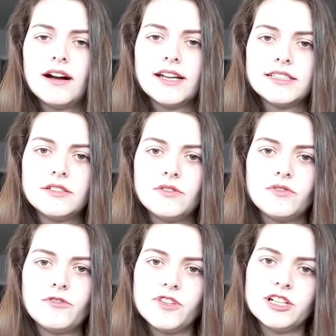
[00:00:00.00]
I
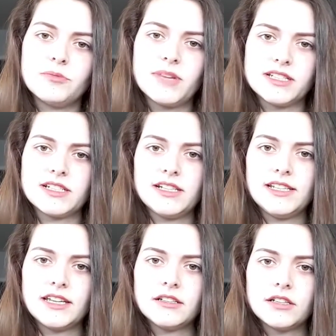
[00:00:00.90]
didn't feel
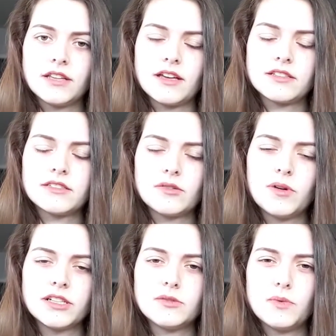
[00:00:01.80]
mentally ill, and that's
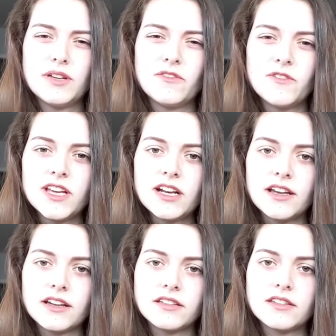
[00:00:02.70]
quite a weird
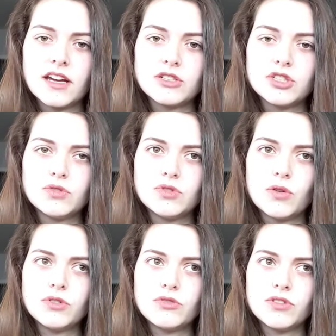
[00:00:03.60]
feeling, that you
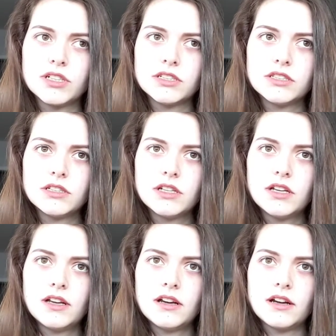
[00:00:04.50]
know you're ill.
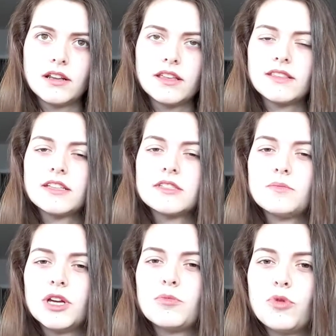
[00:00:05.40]
And I think that's a
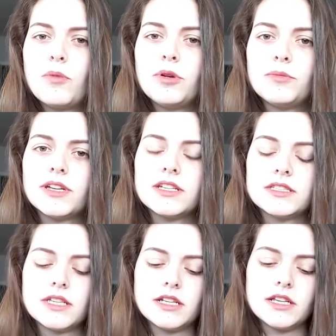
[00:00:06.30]
big problem
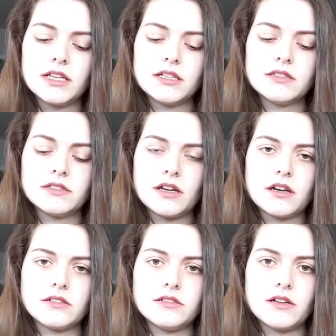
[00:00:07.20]
because it is
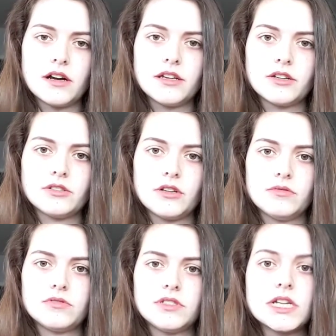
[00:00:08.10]
a
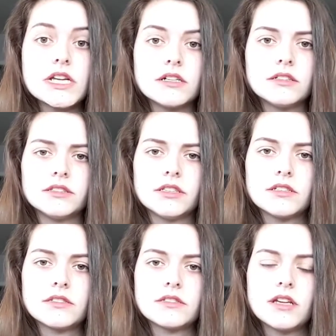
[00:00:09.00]
diagnosed
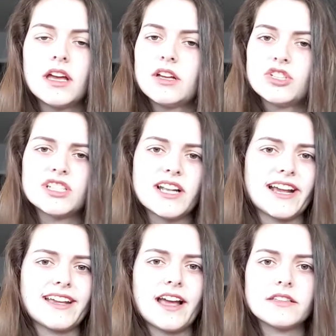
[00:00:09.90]
illness, just
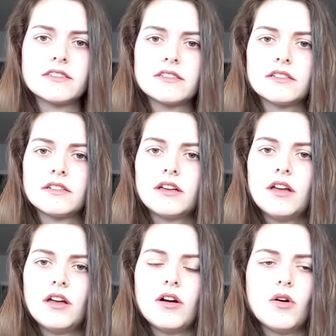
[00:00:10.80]
like cancer
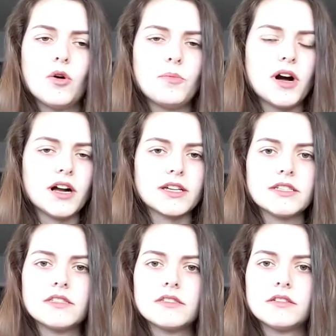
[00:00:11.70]
or
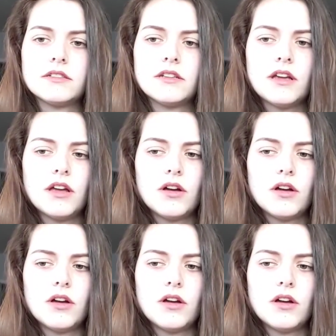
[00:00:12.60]
Parkinson